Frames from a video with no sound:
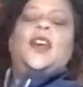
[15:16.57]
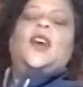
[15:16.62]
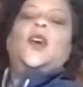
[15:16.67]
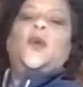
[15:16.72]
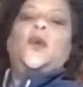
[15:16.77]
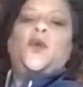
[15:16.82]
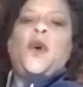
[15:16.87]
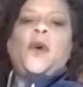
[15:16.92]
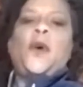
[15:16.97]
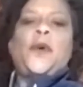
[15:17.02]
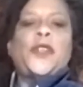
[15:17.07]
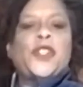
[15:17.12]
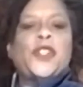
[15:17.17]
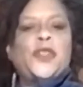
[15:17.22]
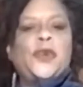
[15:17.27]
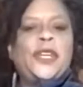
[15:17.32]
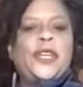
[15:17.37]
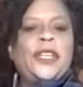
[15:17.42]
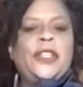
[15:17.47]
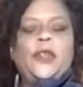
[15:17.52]
What we're
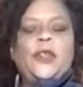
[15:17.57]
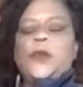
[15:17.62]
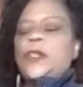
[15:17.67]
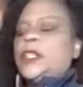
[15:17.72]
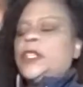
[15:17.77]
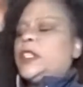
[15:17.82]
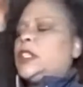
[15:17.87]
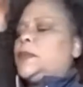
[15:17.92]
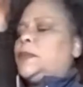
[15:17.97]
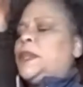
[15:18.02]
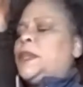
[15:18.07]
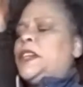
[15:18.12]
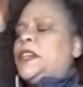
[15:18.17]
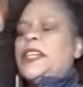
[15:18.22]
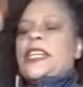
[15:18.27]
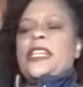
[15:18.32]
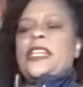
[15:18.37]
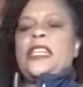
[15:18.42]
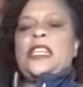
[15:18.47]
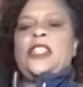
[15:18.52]
doing during this
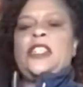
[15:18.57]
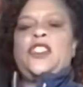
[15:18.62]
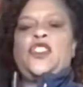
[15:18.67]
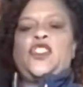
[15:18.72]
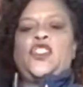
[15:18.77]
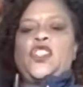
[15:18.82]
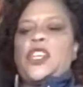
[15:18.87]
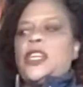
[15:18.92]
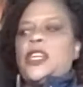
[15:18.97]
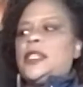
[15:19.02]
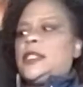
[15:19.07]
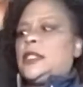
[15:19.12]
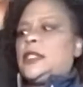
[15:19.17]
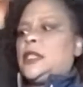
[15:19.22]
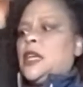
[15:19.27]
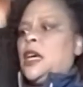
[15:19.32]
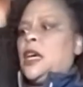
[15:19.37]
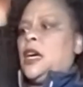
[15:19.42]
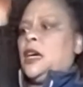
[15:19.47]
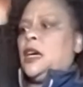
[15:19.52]
period is
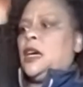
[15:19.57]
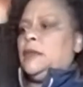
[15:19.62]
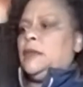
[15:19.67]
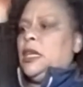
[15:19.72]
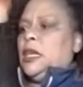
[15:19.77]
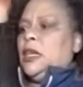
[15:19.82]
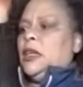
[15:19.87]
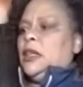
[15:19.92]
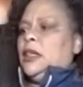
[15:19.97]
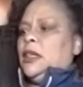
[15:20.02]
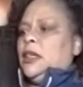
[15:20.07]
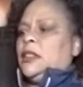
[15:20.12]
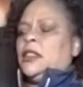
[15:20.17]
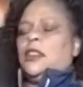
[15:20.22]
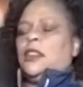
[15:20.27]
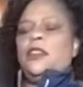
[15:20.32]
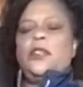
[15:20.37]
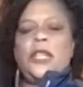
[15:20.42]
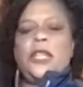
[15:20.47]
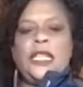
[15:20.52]
just
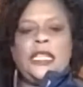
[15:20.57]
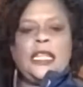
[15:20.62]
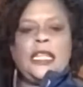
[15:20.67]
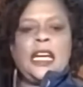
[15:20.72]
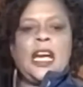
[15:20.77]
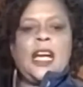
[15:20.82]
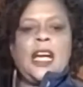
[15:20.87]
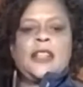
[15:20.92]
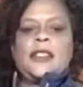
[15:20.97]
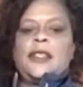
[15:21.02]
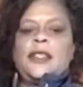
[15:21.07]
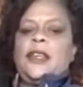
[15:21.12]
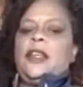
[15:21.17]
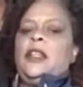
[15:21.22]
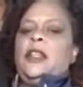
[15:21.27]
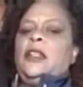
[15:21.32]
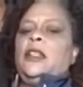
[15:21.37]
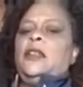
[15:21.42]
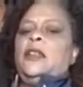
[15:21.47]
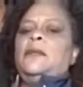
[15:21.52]
diluting the
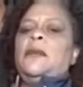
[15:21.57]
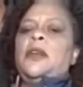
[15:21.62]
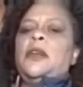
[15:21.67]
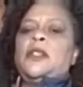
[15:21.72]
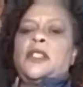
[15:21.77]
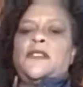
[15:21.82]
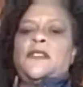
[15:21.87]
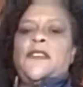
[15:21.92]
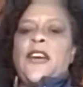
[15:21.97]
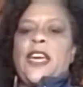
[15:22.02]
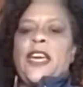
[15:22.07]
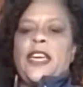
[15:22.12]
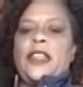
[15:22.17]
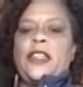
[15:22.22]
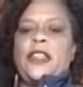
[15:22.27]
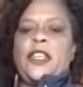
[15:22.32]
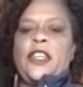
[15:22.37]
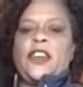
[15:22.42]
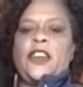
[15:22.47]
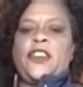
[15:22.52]
cocktail,
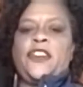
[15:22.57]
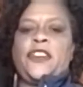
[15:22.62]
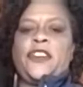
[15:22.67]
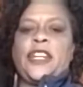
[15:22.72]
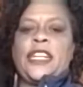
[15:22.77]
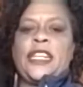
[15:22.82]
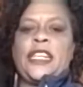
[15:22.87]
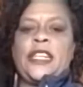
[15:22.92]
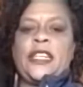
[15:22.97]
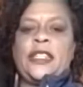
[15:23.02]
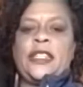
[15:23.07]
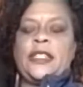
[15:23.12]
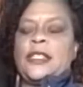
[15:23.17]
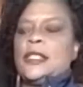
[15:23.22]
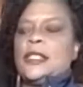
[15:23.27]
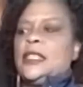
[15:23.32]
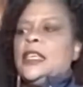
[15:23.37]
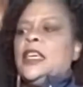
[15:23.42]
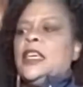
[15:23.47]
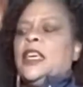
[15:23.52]
emulsifying the
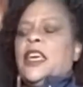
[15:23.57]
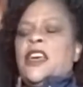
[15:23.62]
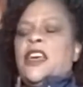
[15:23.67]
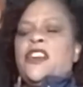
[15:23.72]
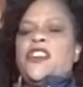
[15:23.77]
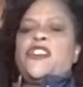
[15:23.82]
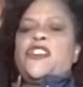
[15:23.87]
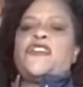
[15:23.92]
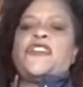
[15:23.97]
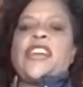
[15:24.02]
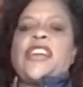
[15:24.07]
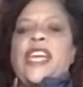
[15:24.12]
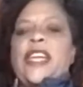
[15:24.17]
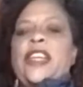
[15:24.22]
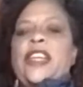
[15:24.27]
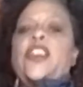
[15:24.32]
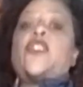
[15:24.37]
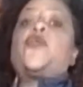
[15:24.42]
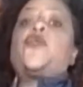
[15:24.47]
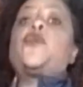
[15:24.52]
ingredients, and
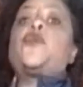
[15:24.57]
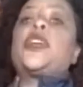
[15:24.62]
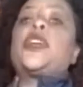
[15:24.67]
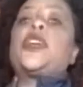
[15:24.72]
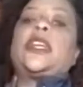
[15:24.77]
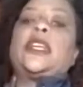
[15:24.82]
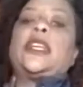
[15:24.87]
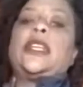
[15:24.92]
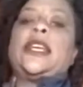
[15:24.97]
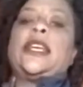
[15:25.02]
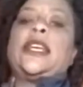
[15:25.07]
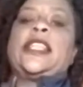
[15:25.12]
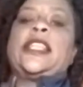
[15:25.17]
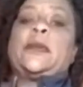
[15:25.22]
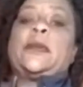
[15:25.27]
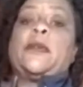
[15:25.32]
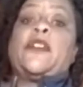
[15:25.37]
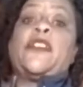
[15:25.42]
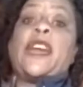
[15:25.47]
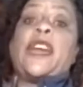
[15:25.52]
creating a really nice
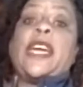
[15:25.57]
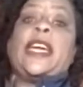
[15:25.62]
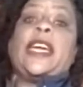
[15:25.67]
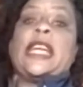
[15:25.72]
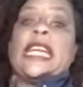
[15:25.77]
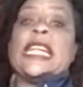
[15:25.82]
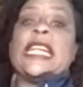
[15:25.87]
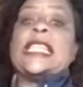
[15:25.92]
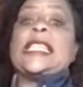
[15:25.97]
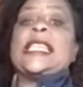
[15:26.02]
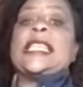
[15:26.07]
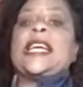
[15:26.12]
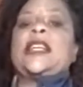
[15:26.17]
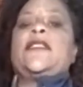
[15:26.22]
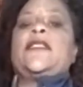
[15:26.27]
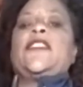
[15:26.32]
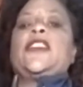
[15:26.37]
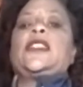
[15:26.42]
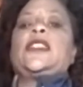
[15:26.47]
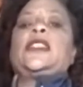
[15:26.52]
meringue
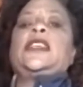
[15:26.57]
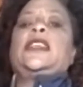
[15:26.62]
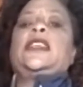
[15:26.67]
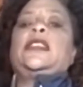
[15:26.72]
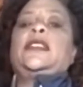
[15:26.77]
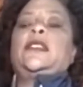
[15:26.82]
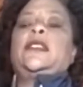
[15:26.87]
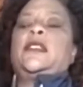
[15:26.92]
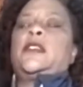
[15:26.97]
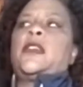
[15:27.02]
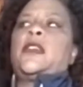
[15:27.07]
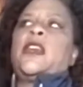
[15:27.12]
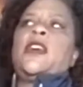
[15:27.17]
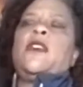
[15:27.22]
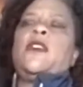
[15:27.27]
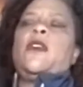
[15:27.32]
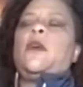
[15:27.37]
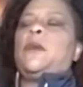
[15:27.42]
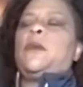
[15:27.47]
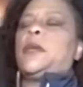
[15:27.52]
inside of our tins. So
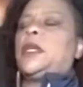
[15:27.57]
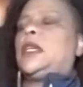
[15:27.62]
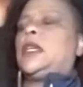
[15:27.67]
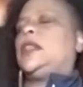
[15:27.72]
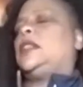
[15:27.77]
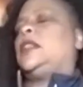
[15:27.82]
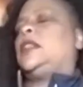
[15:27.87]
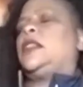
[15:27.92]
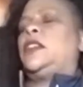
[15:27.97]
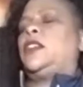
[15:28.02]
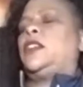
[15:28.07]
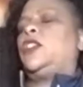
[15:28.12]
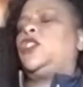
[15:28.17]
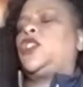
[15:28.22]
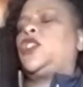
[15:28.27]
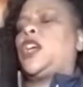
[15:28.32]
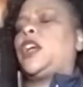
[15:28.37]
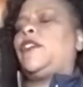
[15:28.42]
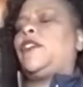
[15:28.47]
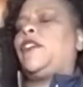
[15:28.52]
I'm going to continue to
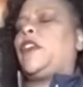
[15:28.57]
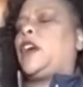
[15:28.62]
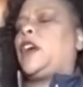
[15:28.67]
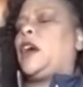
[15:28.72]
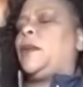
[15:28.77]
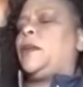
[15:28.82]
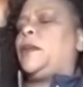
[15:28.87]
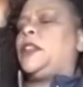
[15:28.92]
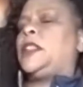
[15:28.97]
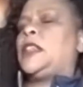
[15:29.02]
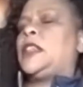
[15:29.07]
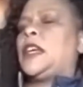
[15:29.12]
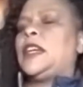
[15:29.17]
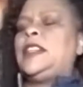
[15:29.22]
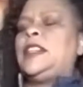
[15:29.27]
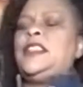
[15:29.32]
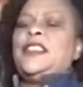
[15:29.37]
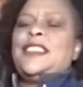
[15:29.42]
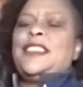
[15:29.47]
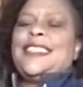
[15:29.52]
shake for a couple of
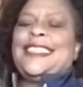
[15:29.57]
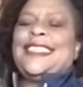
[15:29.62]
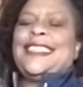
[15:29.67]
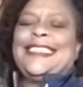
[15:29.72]
seconds.